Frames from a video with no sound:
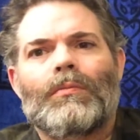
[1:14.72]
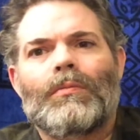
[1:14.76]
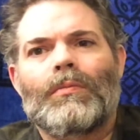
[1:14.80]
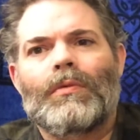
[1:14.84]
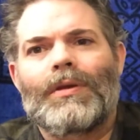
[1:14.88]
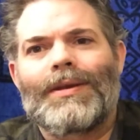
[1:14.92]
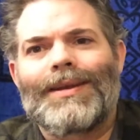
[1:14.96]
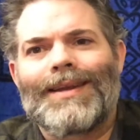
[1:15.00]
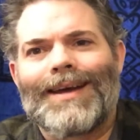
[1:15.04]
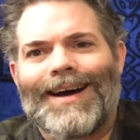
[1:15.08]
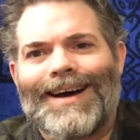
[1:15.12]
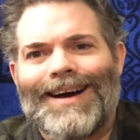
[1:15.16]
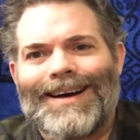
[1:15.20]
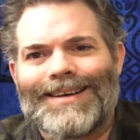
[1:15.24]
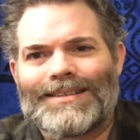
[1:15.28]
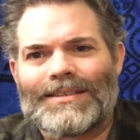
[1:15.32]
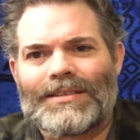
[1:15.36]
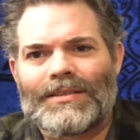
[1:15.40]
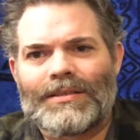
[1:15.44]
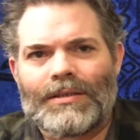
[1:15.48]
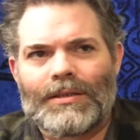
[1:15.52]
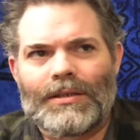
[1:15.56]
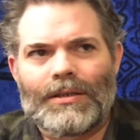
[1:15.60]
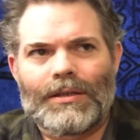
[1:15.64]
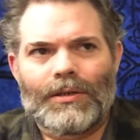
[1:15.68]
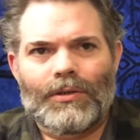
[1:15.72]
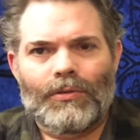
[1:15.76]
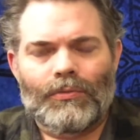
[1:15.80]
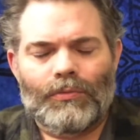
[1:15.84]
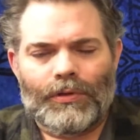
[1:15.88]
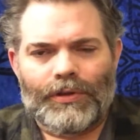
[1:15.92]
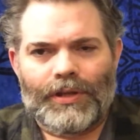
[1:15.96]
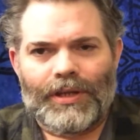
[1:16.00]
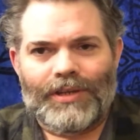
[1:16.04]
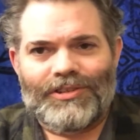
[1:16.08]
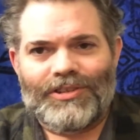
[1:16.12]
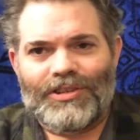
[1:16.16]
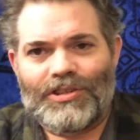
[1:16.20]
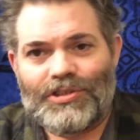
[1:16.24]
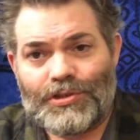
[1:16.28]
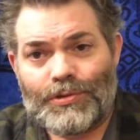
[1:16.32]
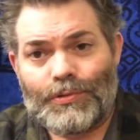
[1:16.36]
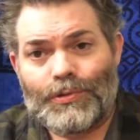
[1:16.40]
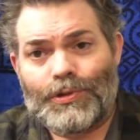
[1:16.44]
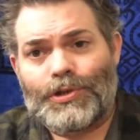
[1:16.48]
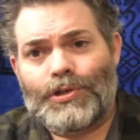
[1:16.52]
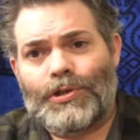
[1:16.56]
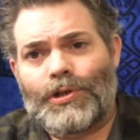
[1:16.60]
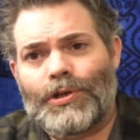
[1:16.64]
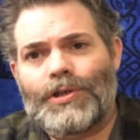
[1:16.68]
Not what they teach you
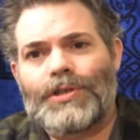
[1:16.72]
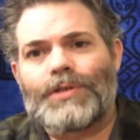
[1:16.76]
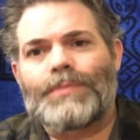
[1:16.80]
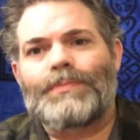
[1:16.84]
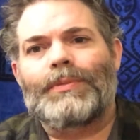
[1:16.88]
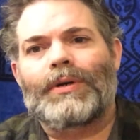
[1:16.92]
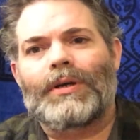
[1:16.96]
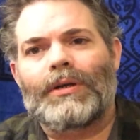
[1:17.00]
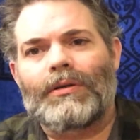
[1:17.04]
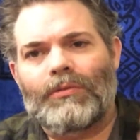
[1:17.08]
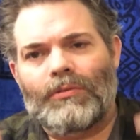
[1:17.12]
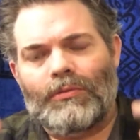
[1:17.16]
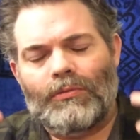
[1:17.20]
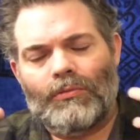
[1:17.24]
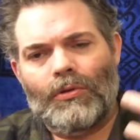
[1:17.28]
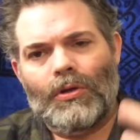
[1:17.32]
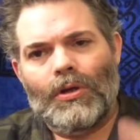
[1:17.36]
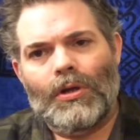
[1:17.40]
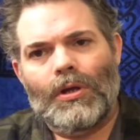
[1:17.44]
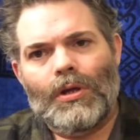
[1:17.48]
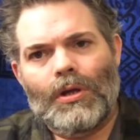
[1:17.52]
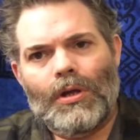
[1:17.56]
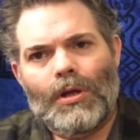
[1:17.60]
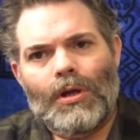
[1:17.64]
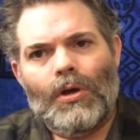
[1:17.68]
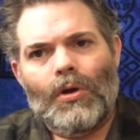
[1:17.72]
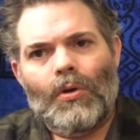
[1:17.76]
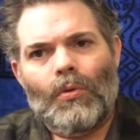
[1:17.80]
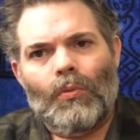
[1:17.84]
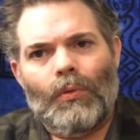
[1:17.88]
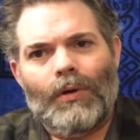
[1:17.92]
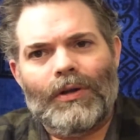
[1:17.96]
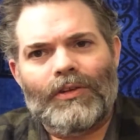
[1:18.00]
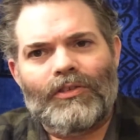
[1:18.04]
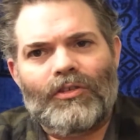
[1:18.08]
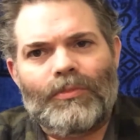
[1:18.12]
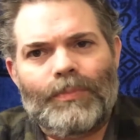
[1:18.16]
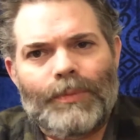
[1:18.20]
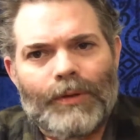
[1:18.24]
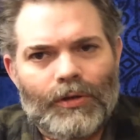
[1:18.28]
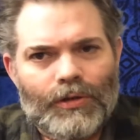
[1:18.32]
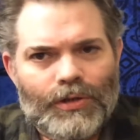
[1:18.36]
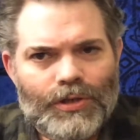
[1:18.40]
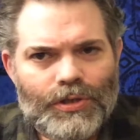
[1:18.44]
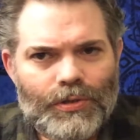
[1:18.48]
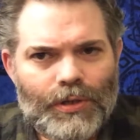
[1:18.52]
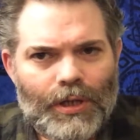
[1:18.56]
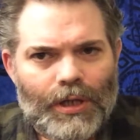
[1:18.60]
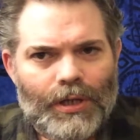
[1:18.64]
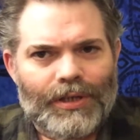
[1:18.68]
in church, but what
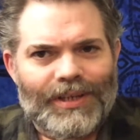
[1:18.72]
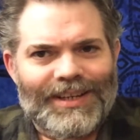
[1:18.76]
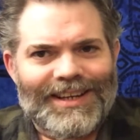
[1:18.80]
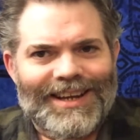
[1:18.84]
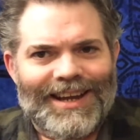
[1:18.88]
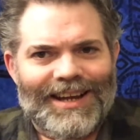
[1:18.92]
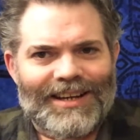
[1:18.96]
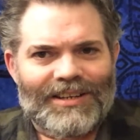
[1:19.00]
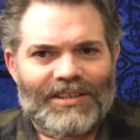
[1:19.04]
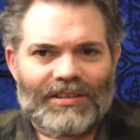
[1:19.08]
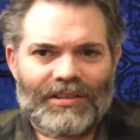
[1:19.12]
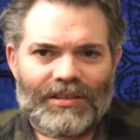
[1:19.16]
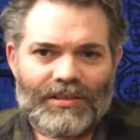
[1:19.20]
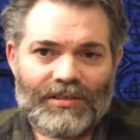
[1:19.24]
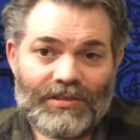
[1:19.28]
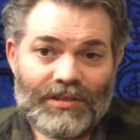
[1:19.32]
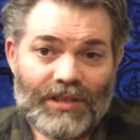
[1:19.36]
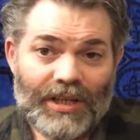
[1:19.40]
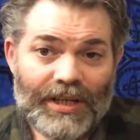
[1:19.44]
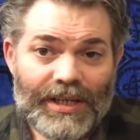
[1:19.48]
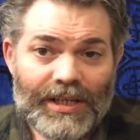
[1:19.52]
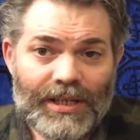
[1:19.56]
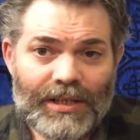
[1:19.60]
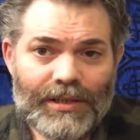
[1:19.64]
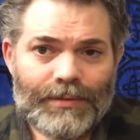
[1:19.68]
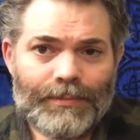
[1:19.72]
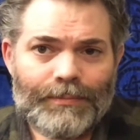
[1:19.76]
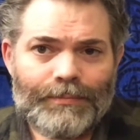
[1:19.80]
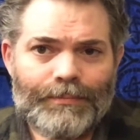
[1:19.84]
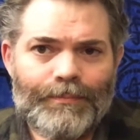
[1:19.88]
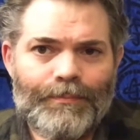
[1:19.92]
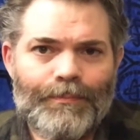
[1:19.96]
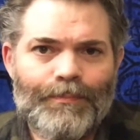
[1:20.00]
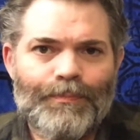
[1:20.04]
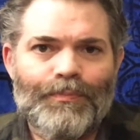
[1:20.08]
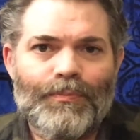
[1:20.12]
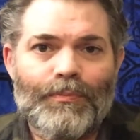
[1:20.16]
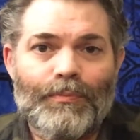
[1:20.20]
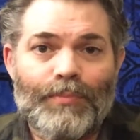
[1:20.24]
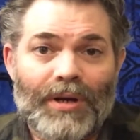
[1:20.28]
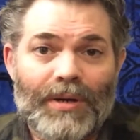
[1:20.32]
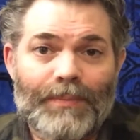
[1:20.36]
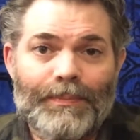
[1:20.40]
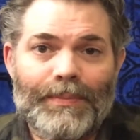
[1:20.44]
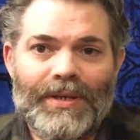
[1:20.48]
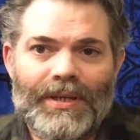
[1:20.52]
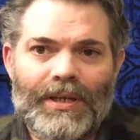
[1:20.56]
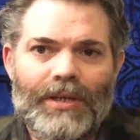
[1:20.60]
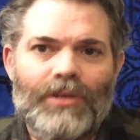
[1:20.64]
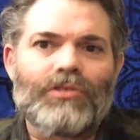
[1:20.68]
spirituality actually is like,
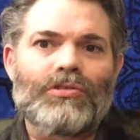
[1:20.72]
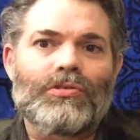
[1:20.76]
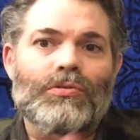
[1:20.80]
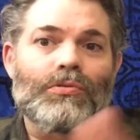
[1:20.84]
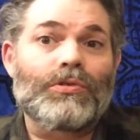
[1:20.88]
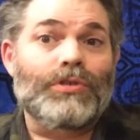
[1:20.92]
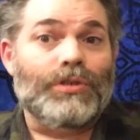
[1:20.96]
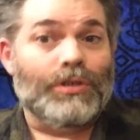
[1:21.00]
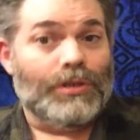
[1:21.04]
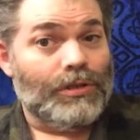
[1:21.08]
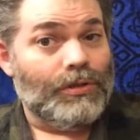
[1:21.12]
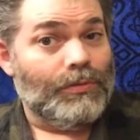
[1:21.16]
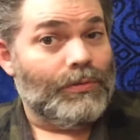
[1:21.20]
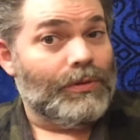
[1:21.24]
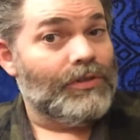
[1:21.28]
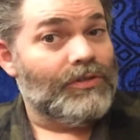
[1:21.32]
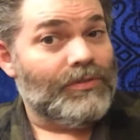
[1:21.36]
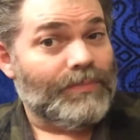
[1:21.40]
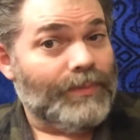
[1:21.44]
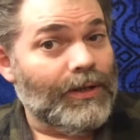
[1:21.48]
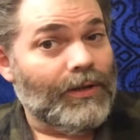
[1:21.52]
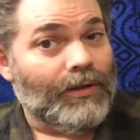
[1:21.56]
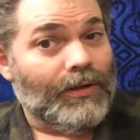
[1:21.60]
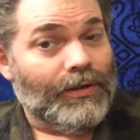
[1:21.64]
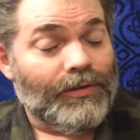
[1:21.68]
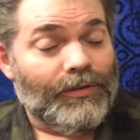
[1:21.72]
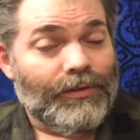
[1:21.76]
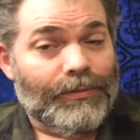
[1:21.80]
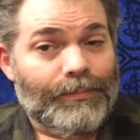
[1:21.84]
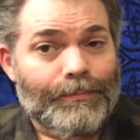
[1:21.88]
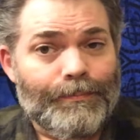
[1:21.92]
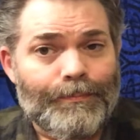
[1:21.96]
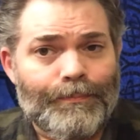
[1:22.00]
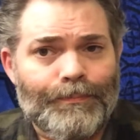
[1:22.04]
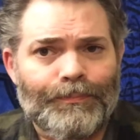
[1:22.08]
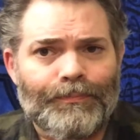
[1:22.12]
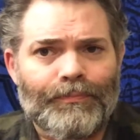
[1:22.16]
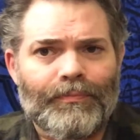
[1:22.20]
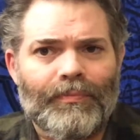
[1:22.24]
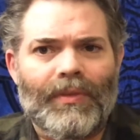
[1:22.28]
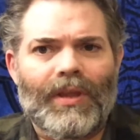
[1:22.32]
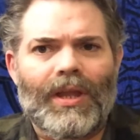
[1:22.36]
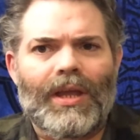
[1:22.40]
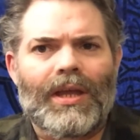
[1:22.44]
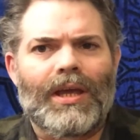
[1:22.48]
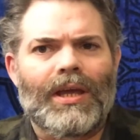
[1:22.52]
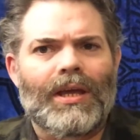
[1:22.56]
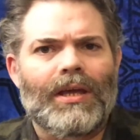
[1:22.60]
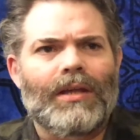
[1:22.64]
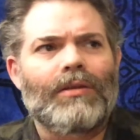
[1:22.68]
bumping into genuine spirits.
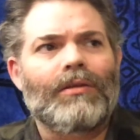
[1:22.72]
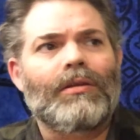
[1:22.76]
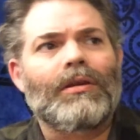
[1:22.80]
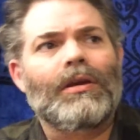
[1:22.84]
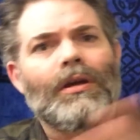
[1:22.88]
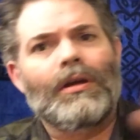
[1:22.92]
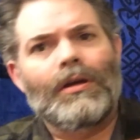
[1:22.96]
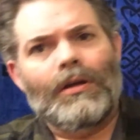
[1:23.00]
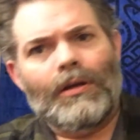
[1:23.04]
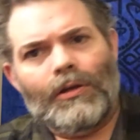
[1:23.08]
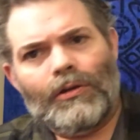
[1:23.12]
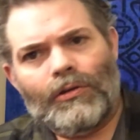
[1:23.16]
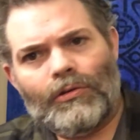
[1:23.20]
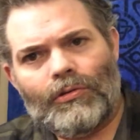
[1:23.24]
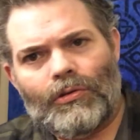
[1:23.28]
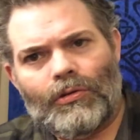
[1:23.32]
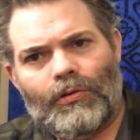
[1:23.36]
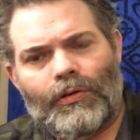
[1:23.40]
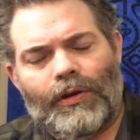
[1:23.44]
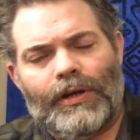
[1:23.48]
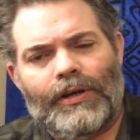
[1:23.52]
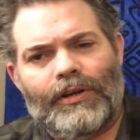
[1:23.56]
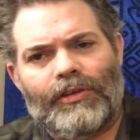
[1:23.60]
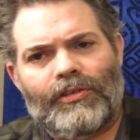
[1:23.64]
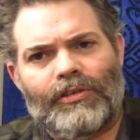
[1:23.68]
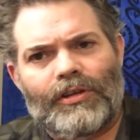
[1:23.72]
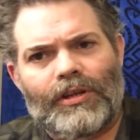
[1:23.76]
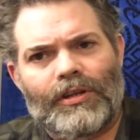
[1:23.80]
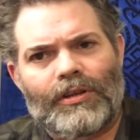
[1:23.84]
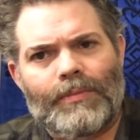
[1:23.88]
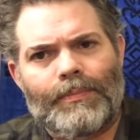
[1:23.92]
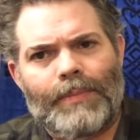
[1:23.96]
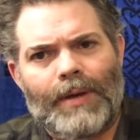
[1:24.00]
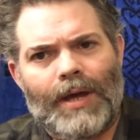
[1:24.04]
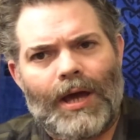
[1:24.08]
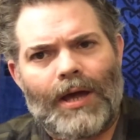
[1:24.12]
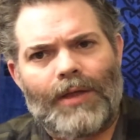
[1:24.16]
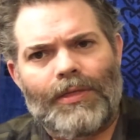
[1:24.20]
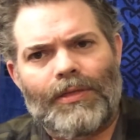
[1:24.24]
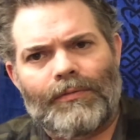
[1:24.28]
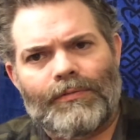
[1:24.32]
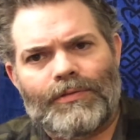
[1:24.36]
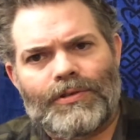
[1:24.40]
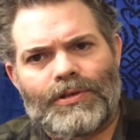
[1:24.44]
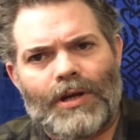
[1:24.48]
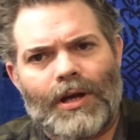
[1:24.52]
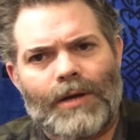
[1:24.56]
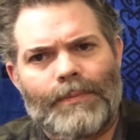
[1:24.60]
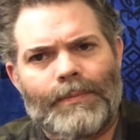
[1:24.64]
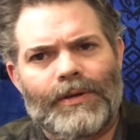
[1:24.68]
And to a great extent, the path of
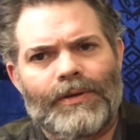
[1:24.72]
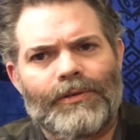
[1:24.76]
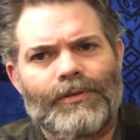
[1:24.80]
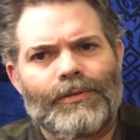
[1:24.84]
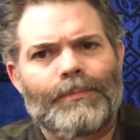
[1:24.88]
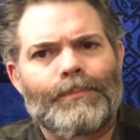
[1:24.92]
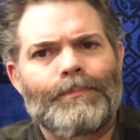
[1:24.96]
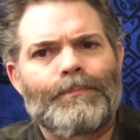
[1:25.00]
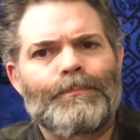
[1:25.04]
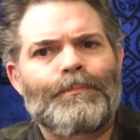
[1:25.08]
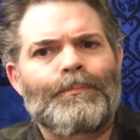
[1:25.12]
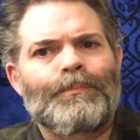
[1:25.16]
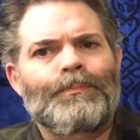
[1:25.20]
shamanism.